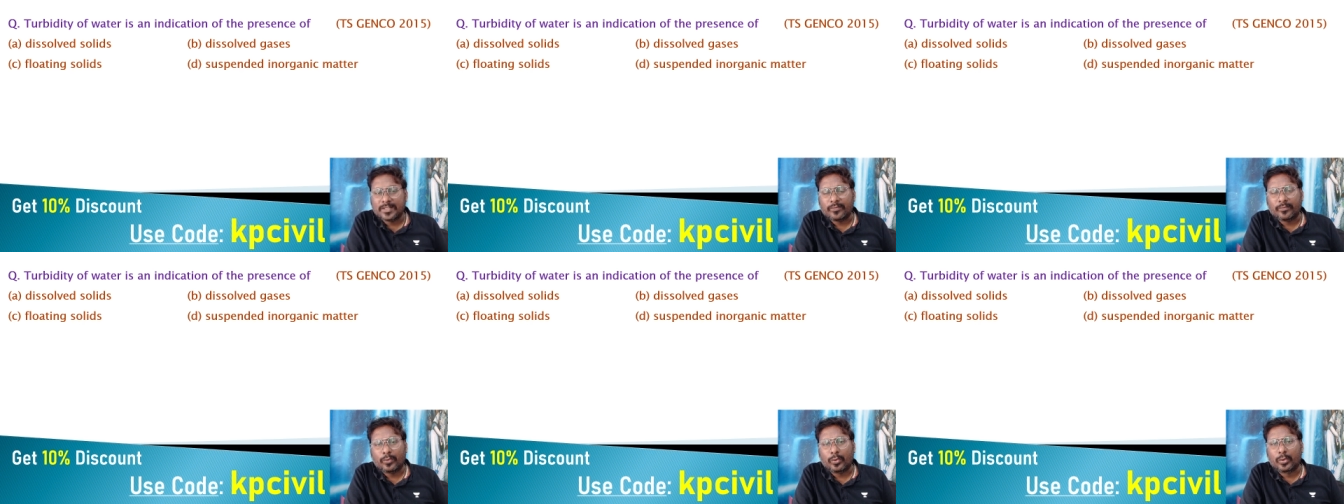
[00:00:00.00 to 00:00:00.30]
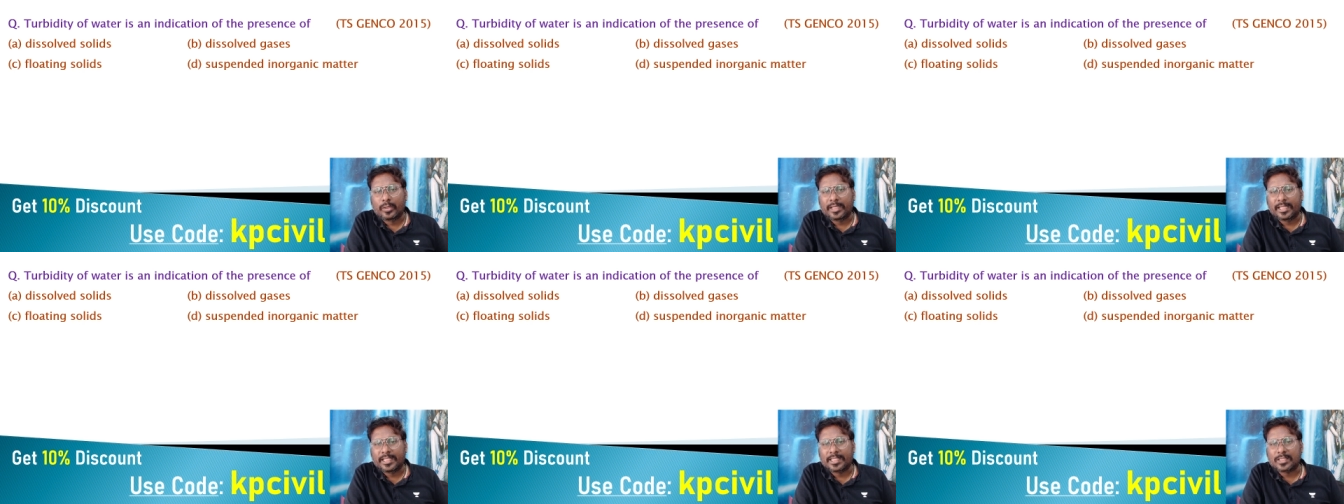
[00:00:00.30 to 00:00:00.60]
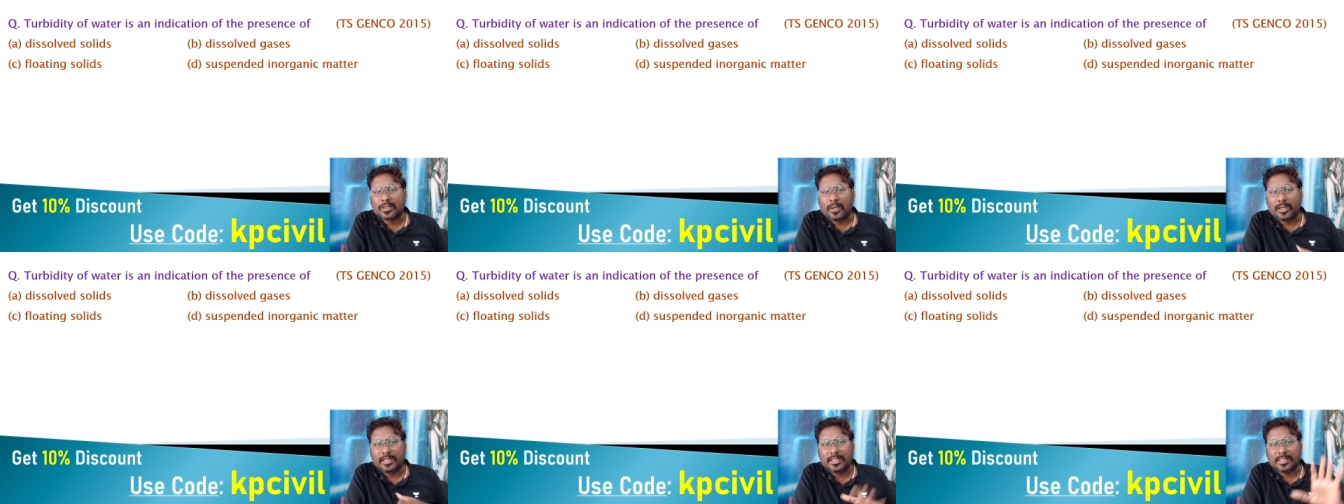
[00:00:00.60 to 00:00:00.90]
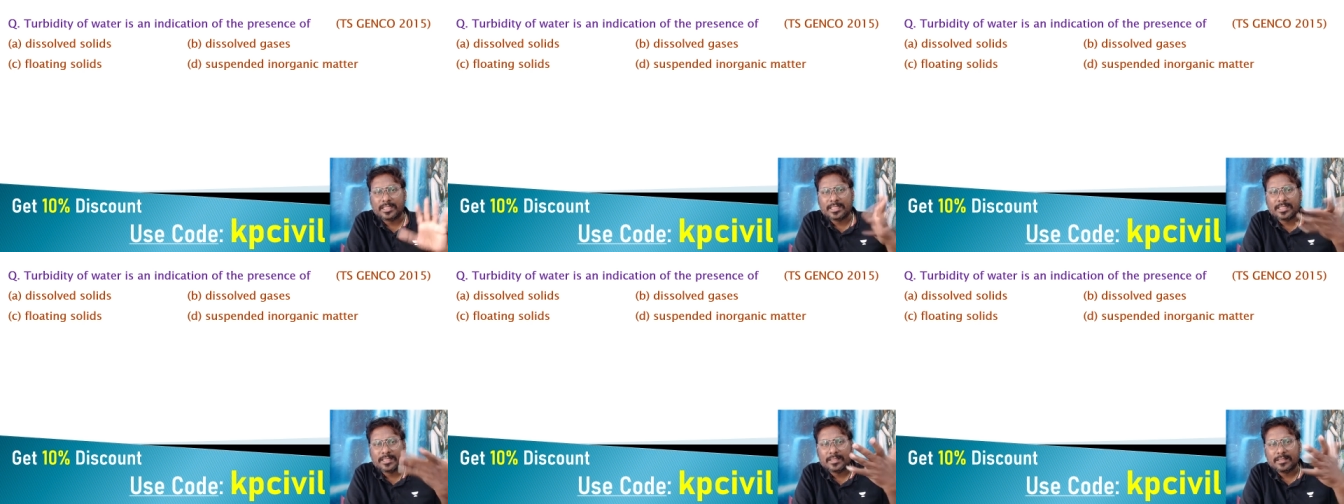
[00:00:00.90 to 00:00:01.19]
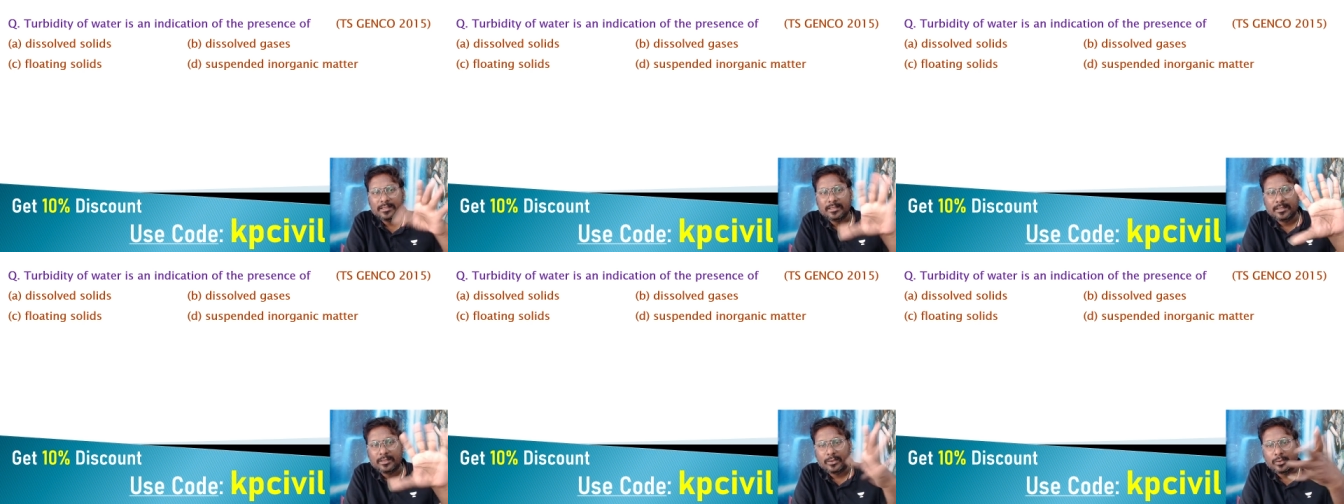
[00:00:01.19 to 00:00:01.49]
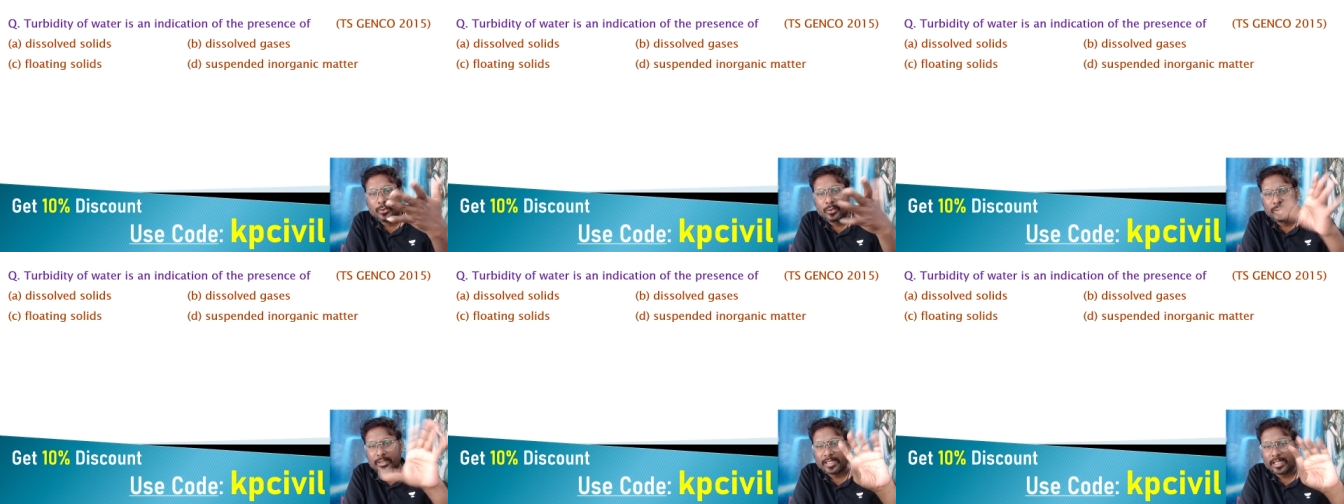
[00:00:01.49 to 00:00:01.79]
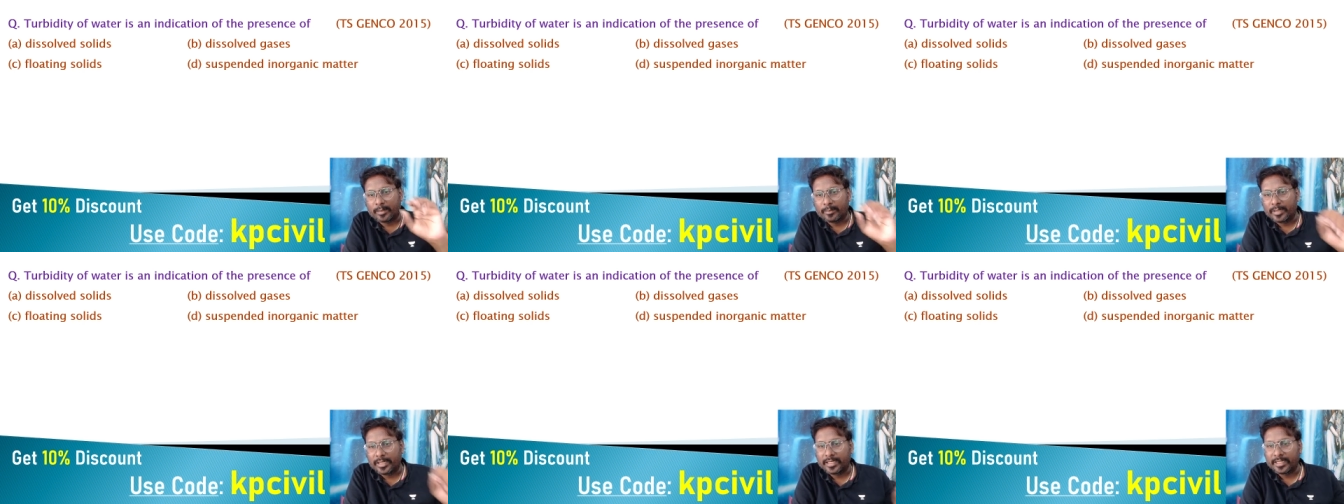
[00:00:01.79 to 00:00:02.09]
floating solids. No
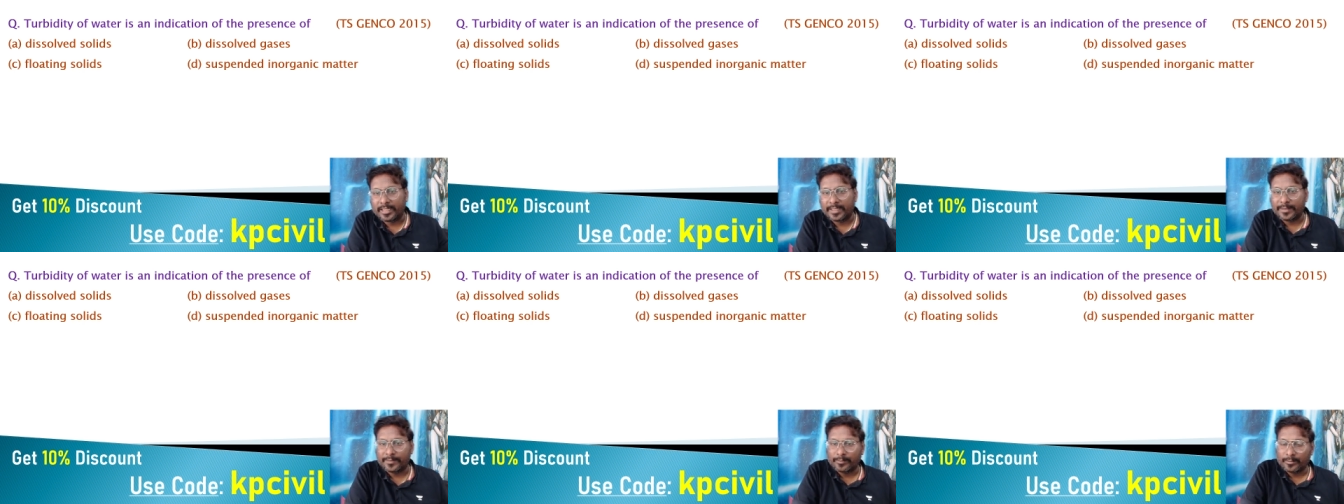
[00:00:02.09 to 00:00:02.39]
turbidity.